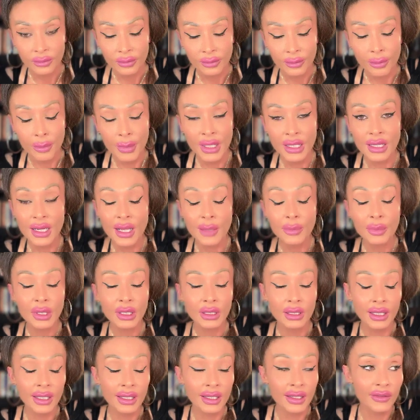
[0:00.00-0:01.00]

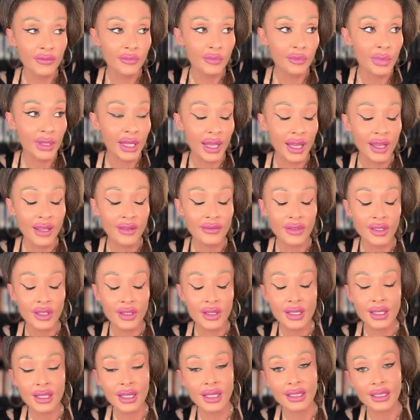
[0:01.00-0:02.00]
Manipulative
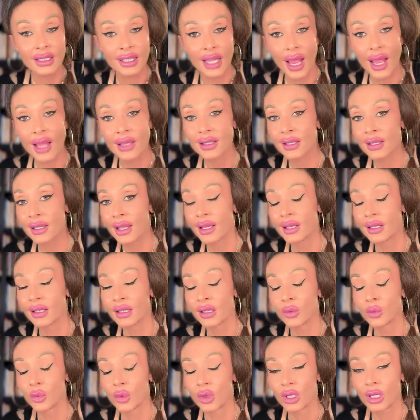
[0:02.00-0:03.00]
behaviors like
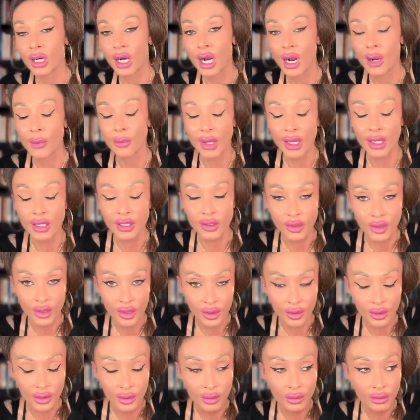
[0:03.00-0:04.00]
gaslighting will come
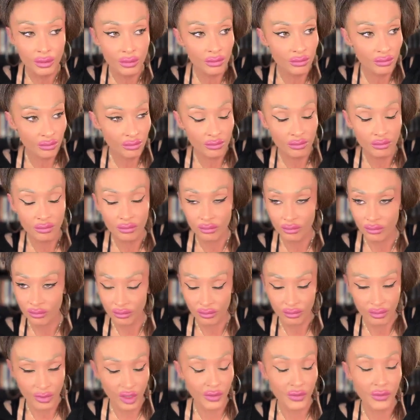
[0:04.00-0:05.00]
into
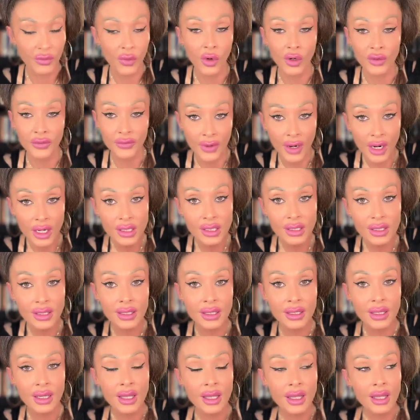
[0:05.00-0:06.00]
the forefront.
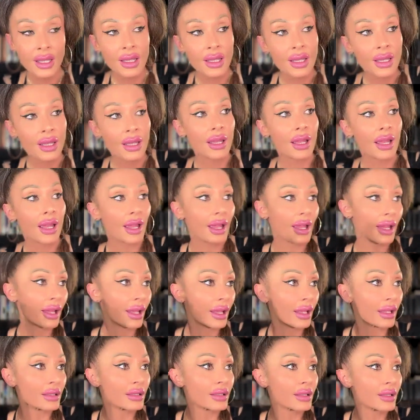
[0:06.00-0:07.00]

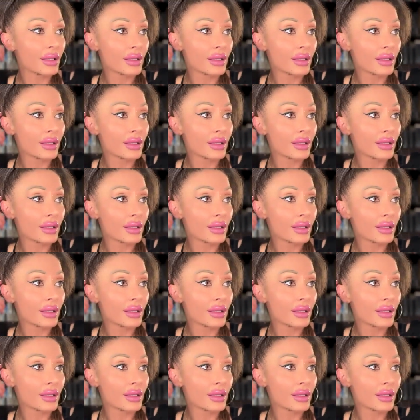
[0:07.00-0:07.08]
And